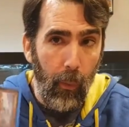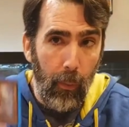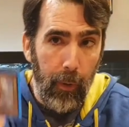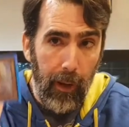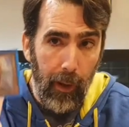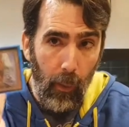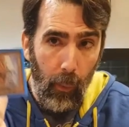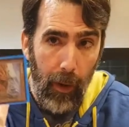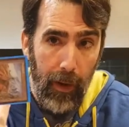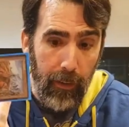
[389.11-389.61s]
We
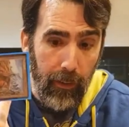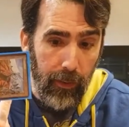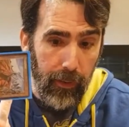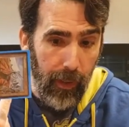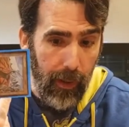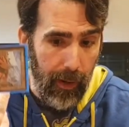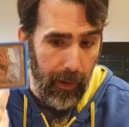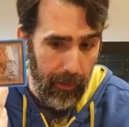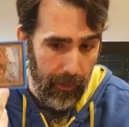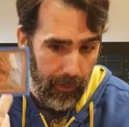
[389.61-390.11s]
got a
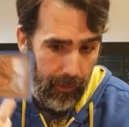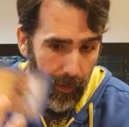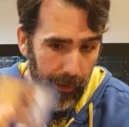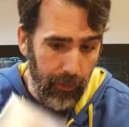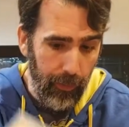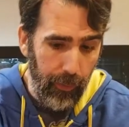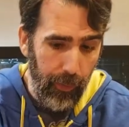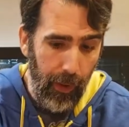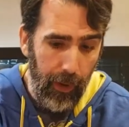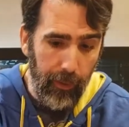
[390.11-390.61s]
Wasteland,
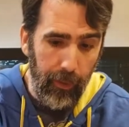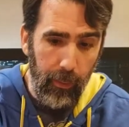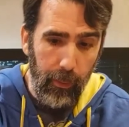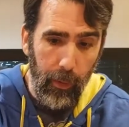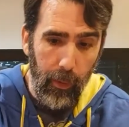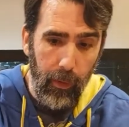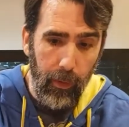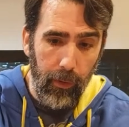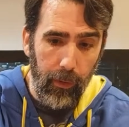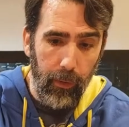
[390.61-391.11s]
that's
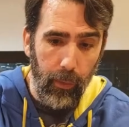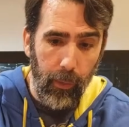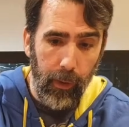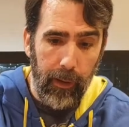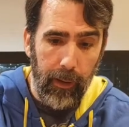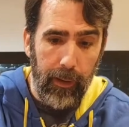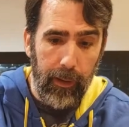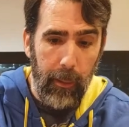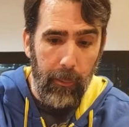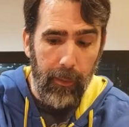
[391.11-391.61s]
flexible, so we're
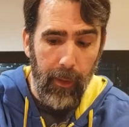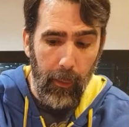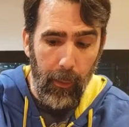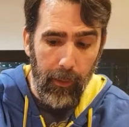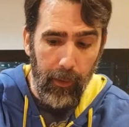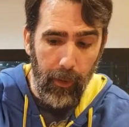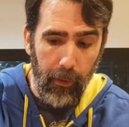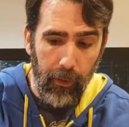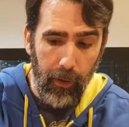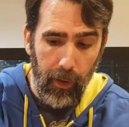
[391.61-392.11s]
going to keep that
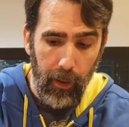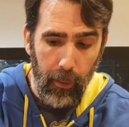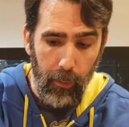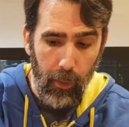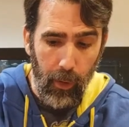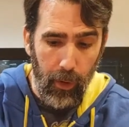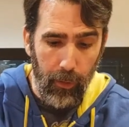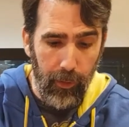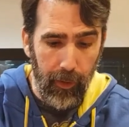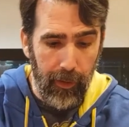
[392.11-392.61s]
with our
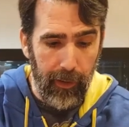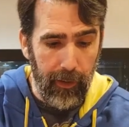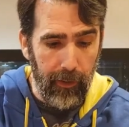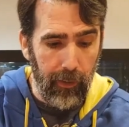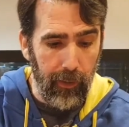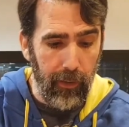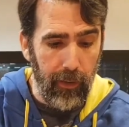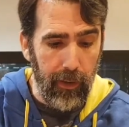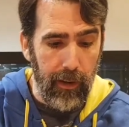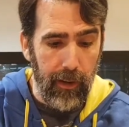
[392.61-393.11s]
Terramorphic
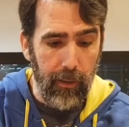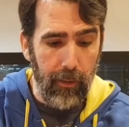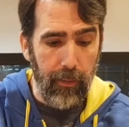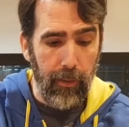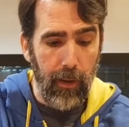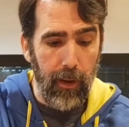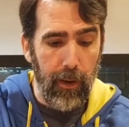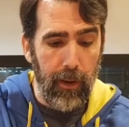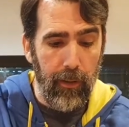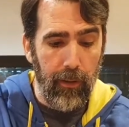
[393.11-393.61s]
and see
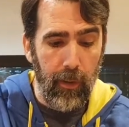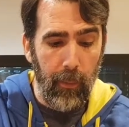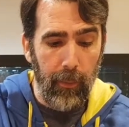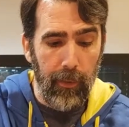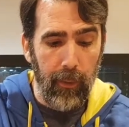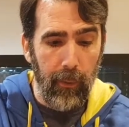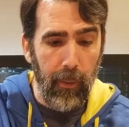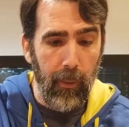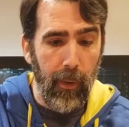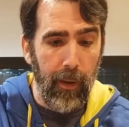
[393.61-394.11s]
if it's
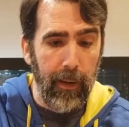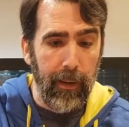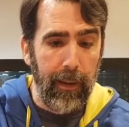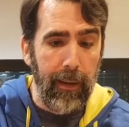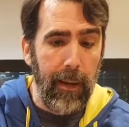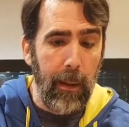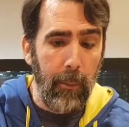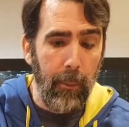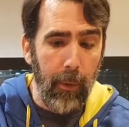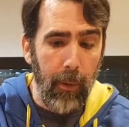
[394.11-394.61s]
something we want to
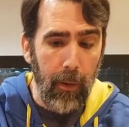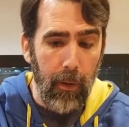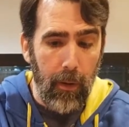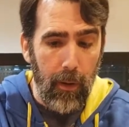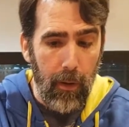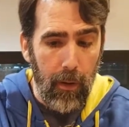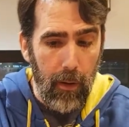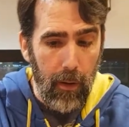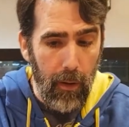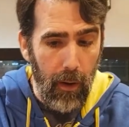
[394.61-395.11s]
keep.
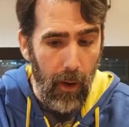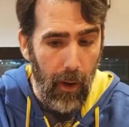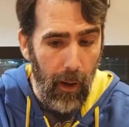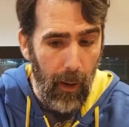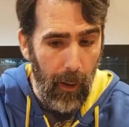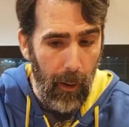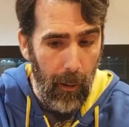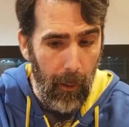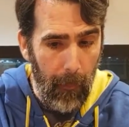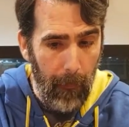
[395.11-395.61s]

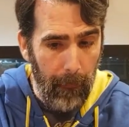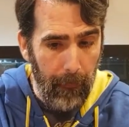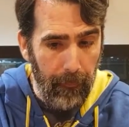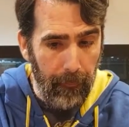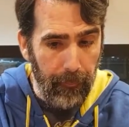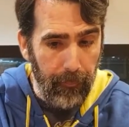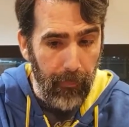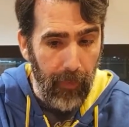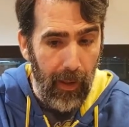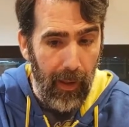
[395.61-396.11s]

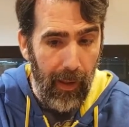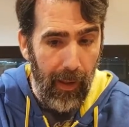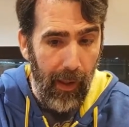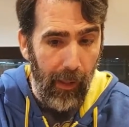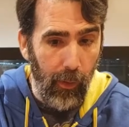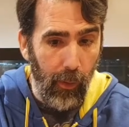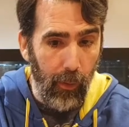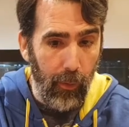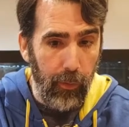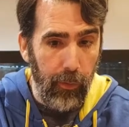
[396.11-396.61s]

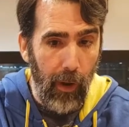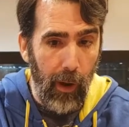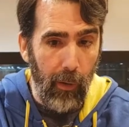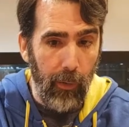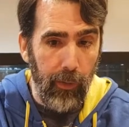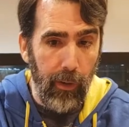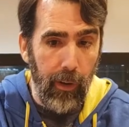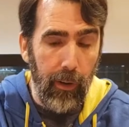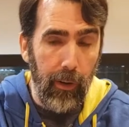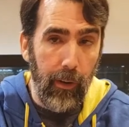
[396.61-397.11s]
Hallowed
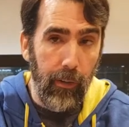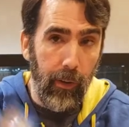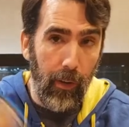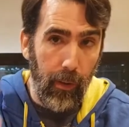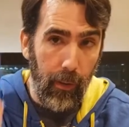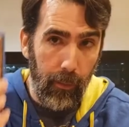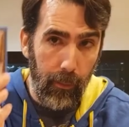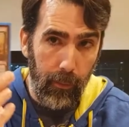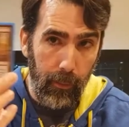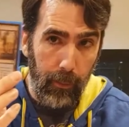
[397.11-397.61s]
Fountain is
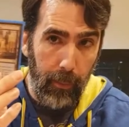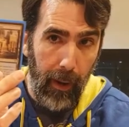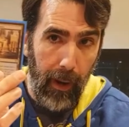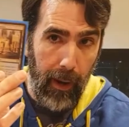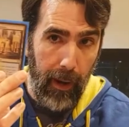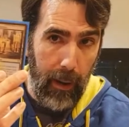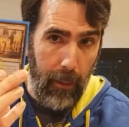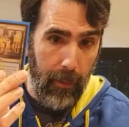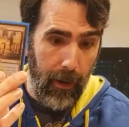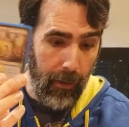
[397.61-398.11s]
a
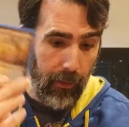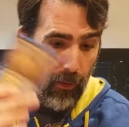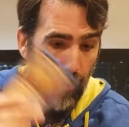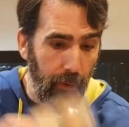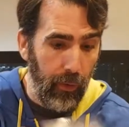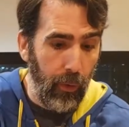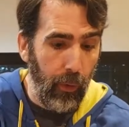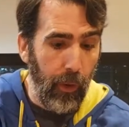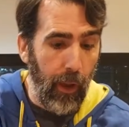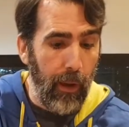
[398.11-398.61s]
pay, but it's a
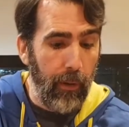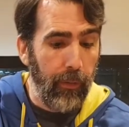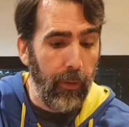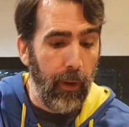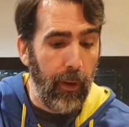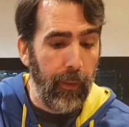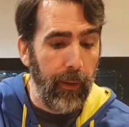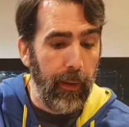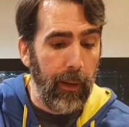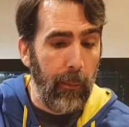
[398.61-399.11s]

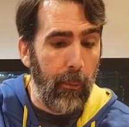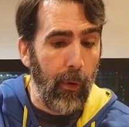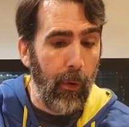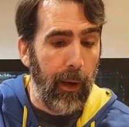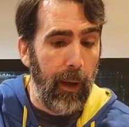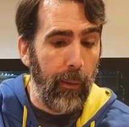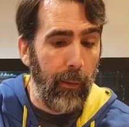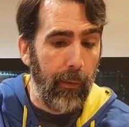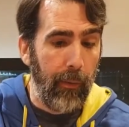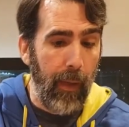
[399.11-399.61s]
2-lifer, I think I'm
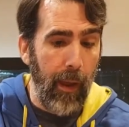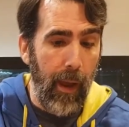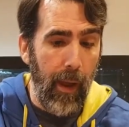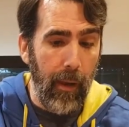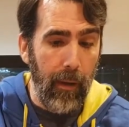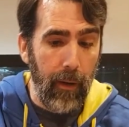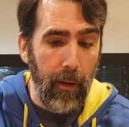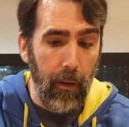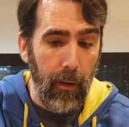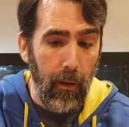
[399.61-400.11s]
okay with
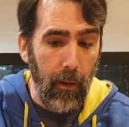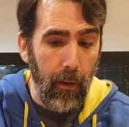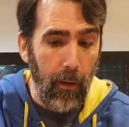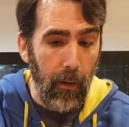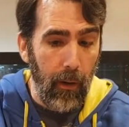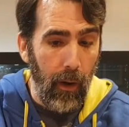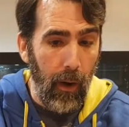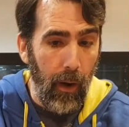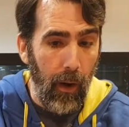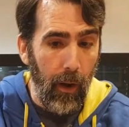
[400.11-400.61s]
that.
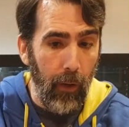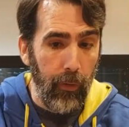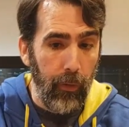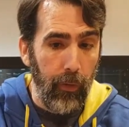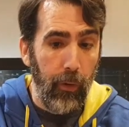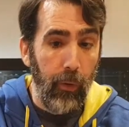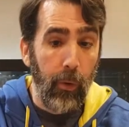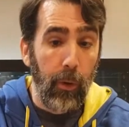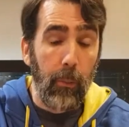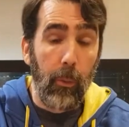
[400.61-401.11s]

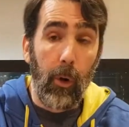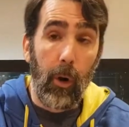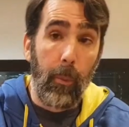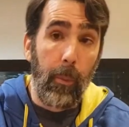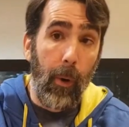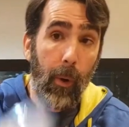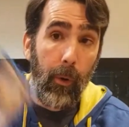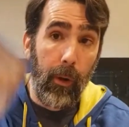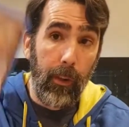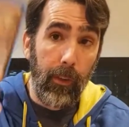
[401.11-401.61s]
2 or more
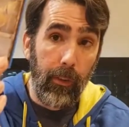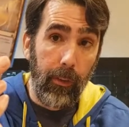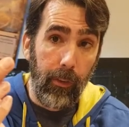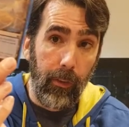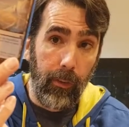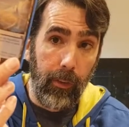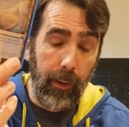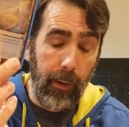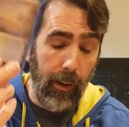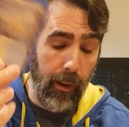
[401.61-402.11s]
opponents, the
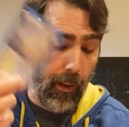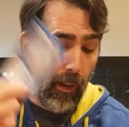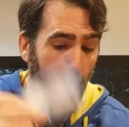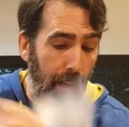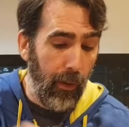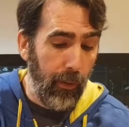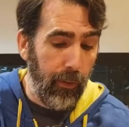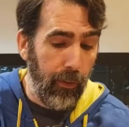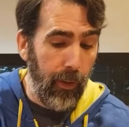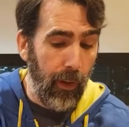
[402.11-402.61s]
Sea of
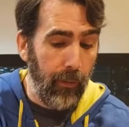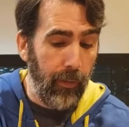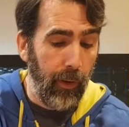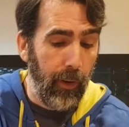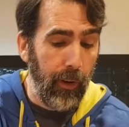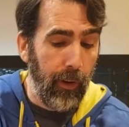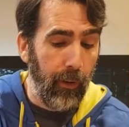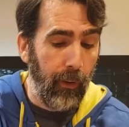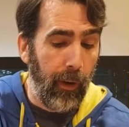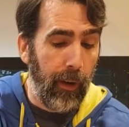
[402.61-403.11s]
Clouds,
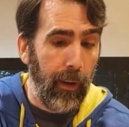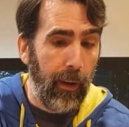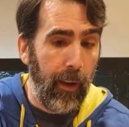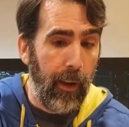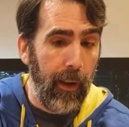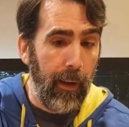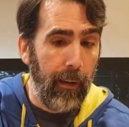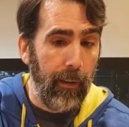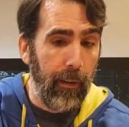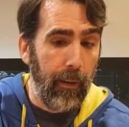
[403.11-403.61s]
definitely a great
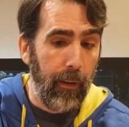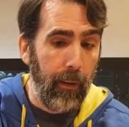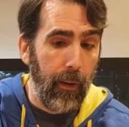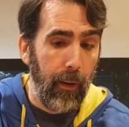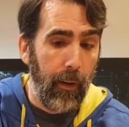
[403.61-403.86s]
land.